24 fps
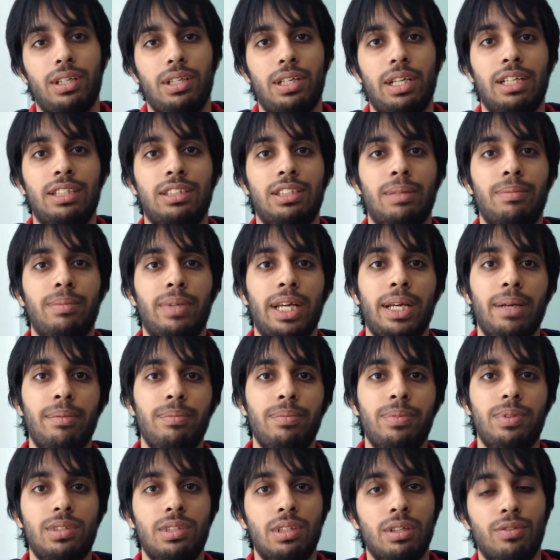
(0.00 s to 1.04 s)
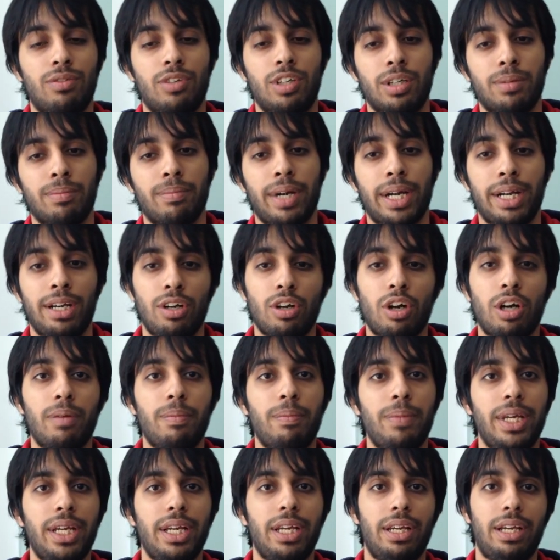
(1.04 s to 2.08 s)
Like sometimes the work might not
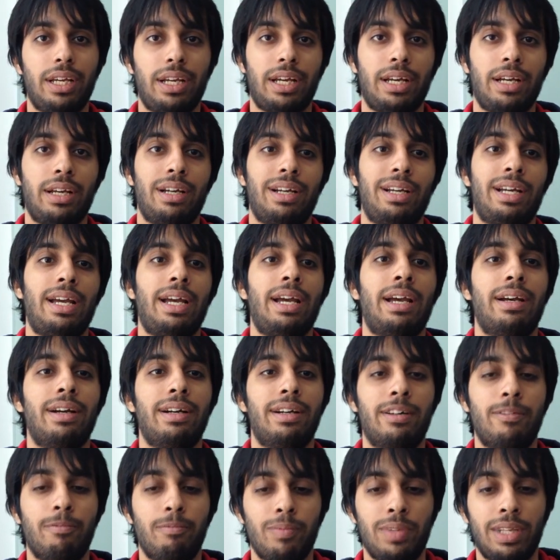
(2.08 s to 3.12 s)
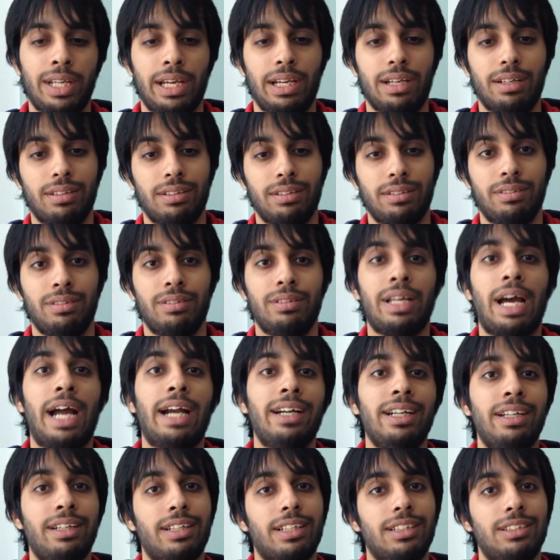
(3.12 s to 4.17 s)
be like
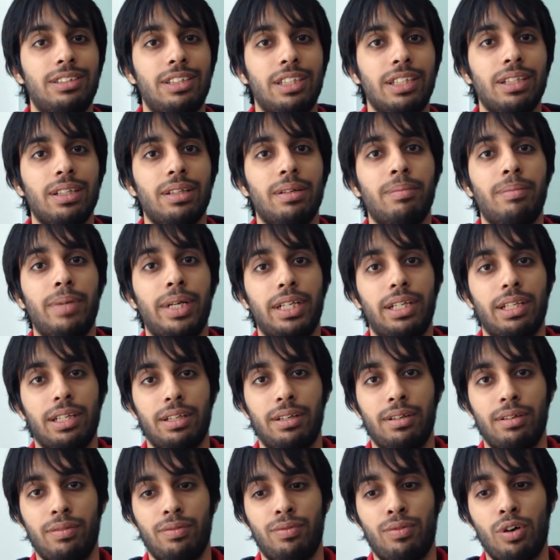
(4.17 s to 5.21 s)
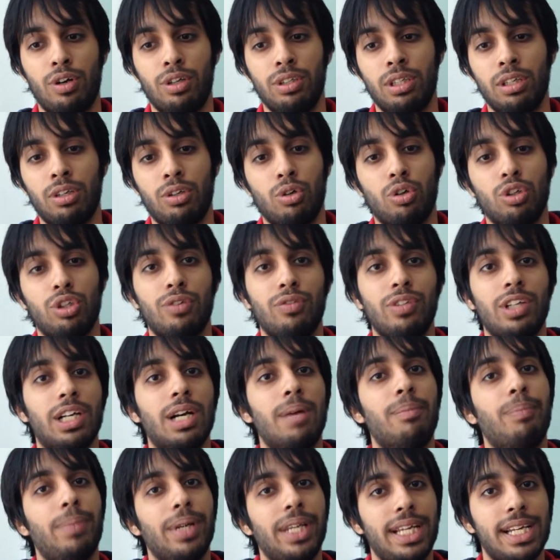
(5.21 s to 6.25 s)
that interesting, but for the growth of the
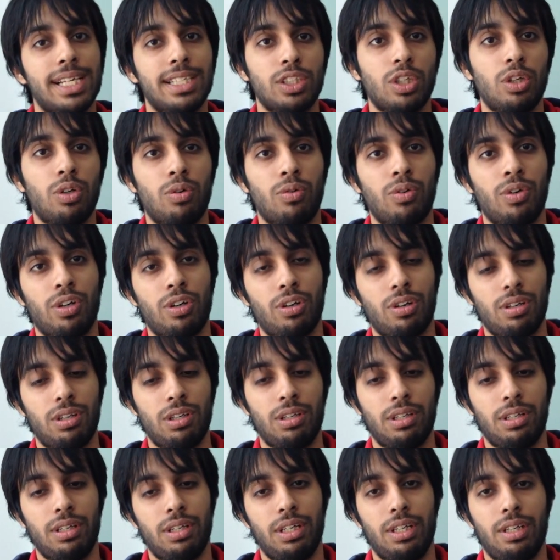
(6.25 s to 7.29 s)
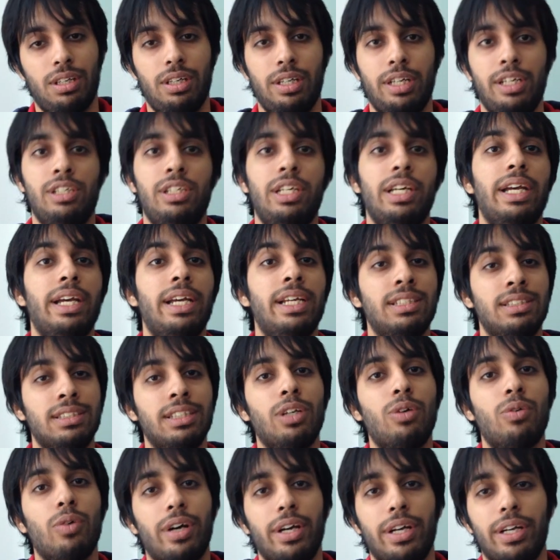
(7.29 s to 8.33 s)
company as a overall, it is
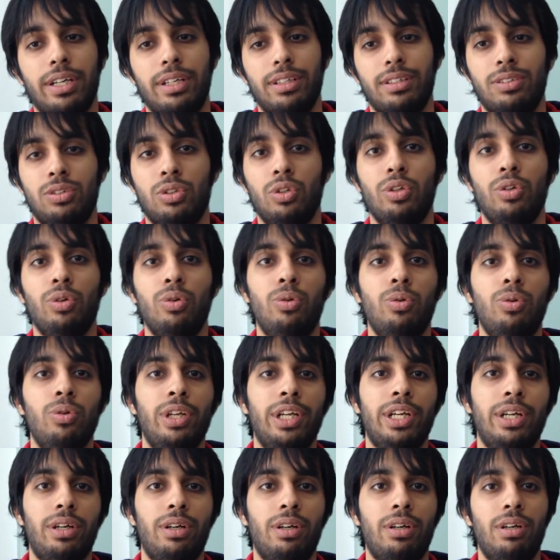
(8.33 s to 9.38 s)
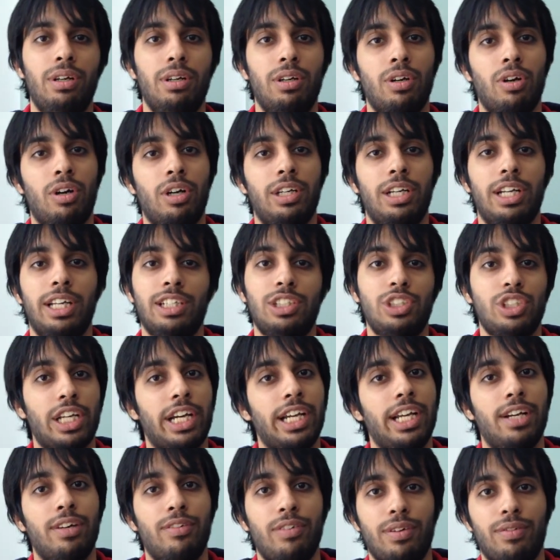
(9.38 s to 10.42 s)
required. So you need not like
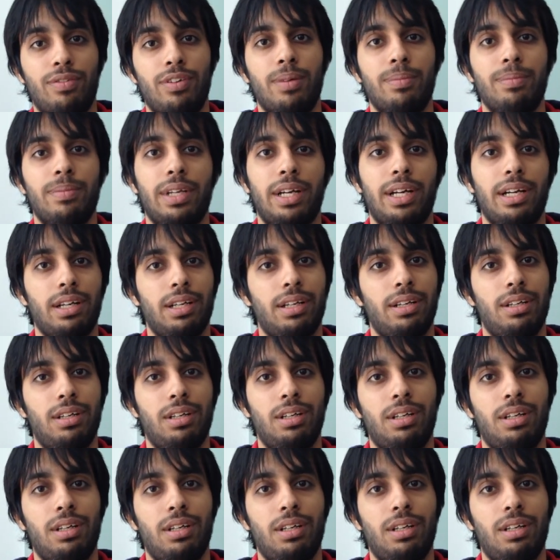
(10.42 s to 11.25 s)
shy away from that.